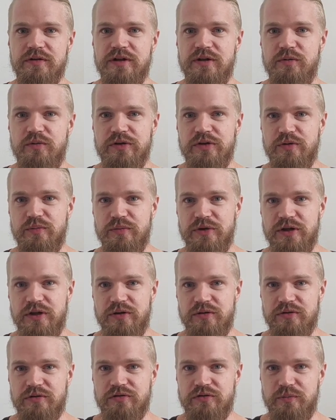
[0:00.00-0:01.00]
It will help me
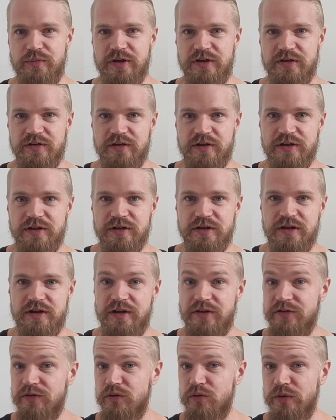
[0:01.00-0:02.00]
out tremendously. And
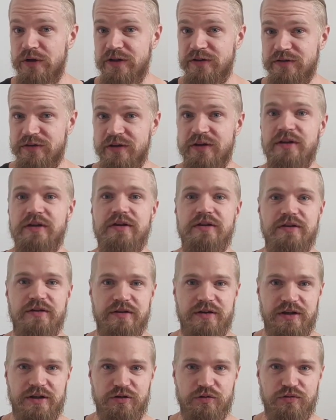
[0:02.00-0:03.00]
as always,
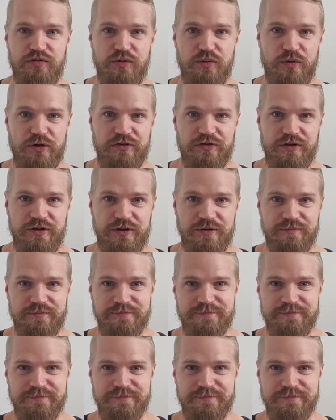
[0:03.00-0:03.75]
thank you for watching.